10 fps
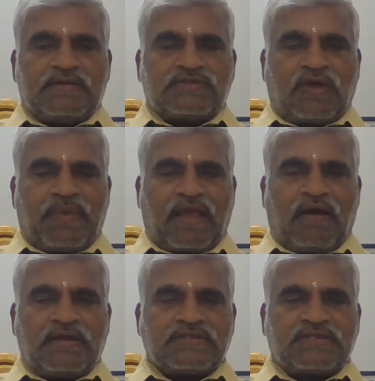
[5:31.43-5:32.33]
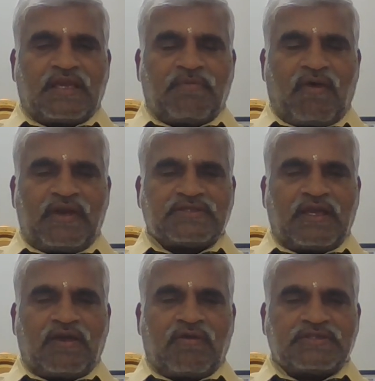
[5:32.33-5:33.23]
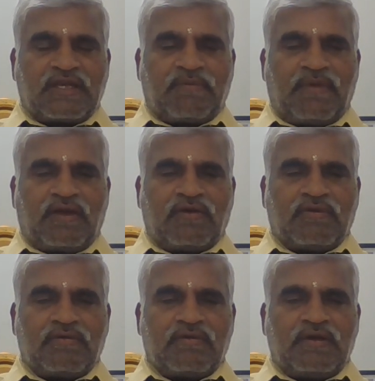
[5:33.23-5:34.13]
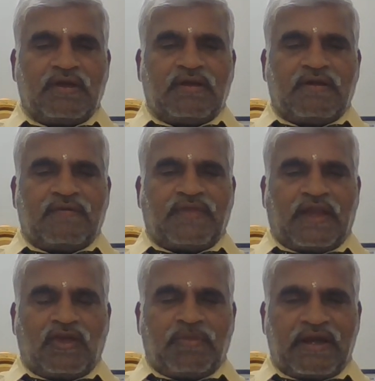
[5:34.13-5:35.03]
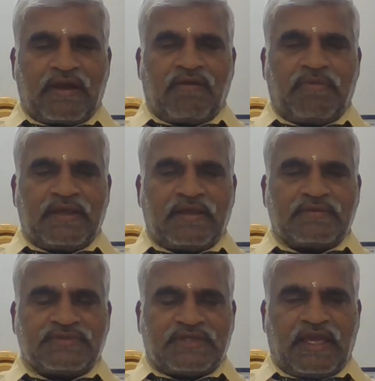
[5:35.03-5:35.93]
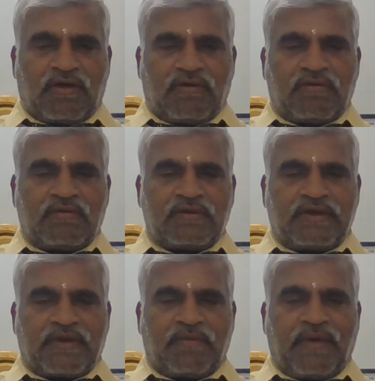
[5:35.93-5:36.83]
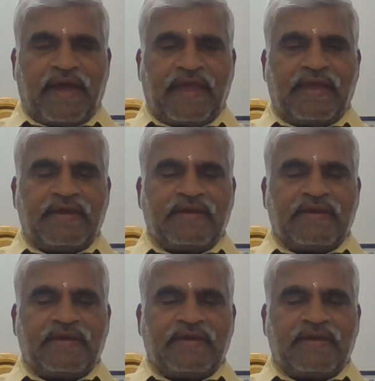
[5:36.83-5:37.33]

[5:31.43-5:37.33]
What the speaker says: So because sigma 1 is equal to sigma 2, the numerator will be 0 divided by